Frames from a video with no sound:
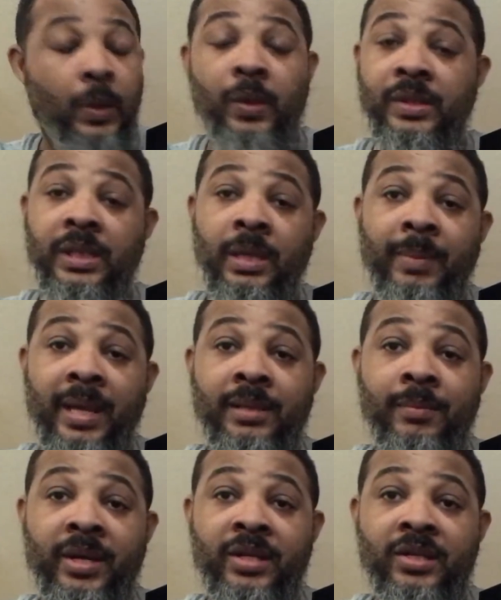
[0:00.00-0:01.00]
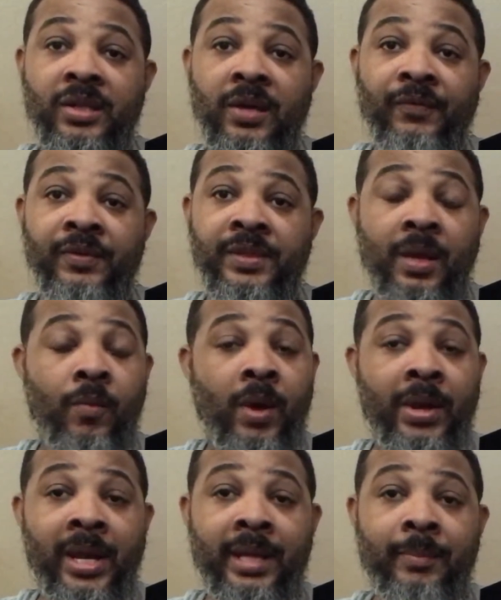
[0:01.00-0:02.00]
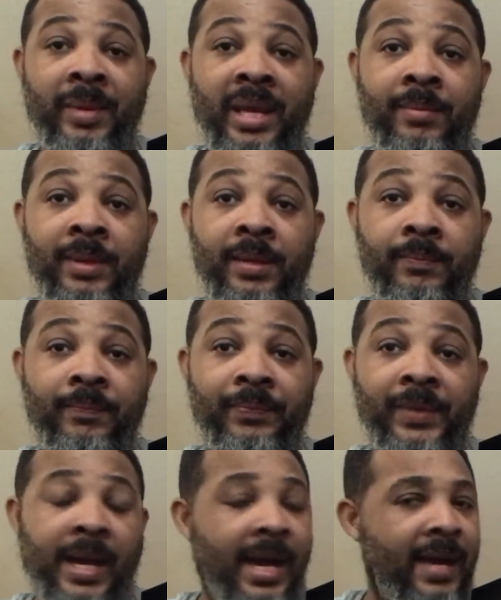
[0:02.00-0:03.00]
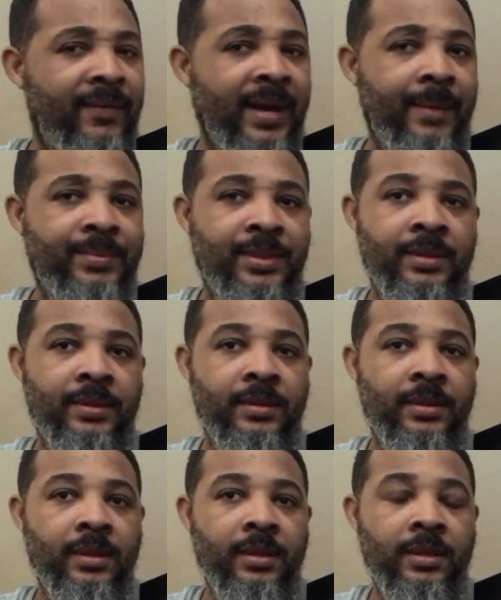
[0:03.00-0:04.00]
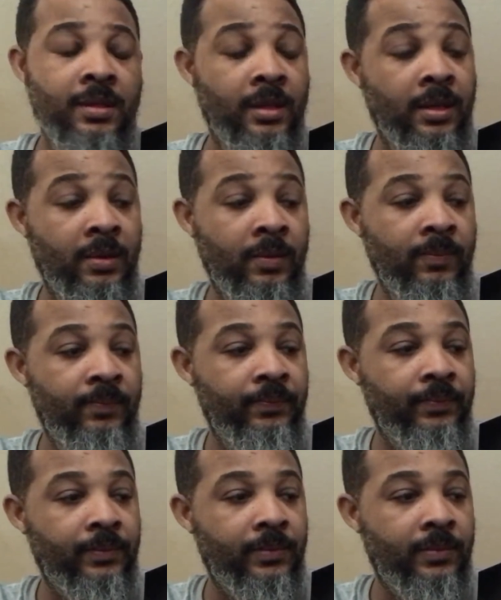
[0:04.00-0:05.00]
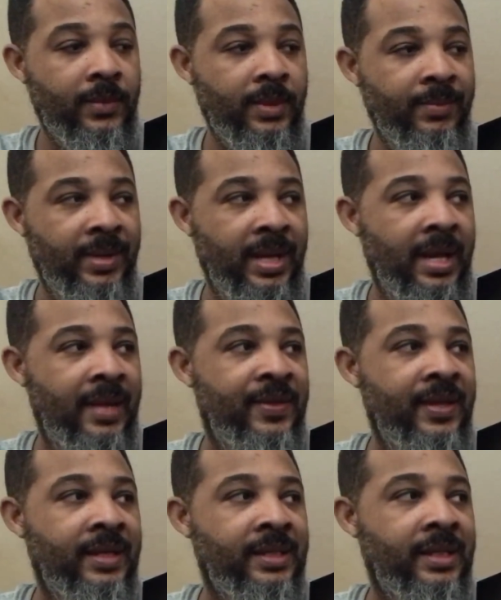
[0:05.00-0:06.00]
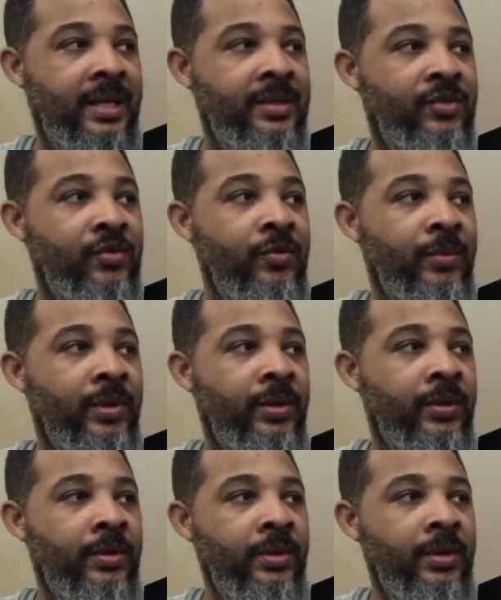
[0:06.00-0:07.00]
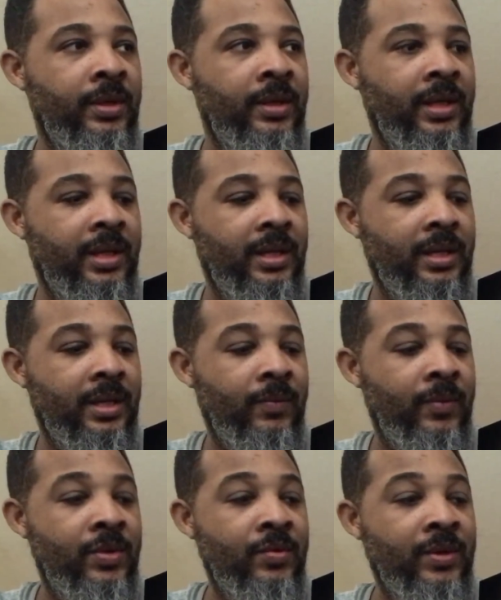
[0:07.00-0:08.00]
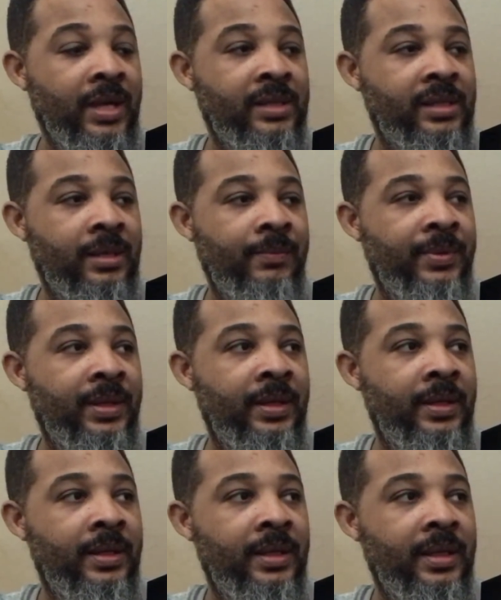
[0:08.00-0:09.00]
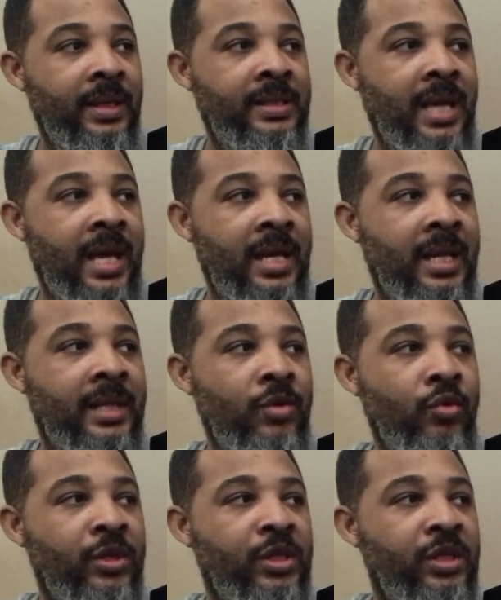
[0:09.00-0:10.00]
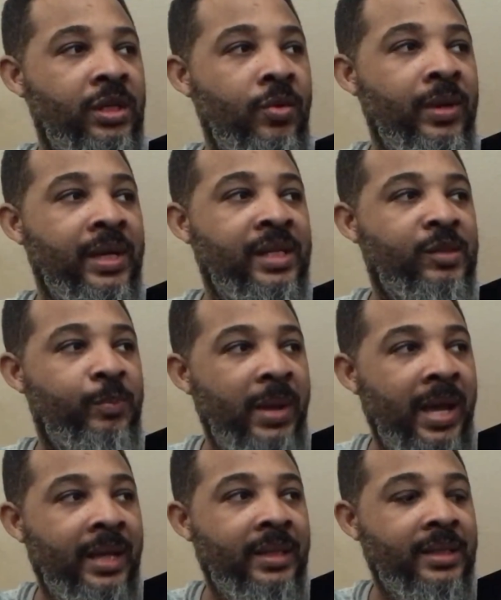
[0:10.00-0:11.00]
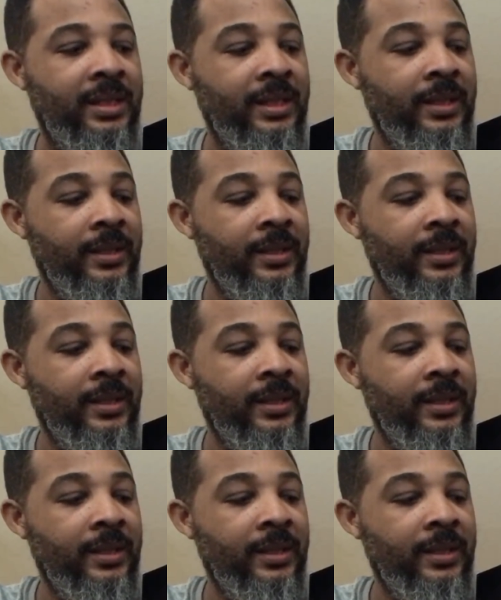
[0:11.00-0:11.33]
or send it back to Microsoft and stop whining like a baby? I have options, but I think as a consumer, when you get something, it's kind of like you would expect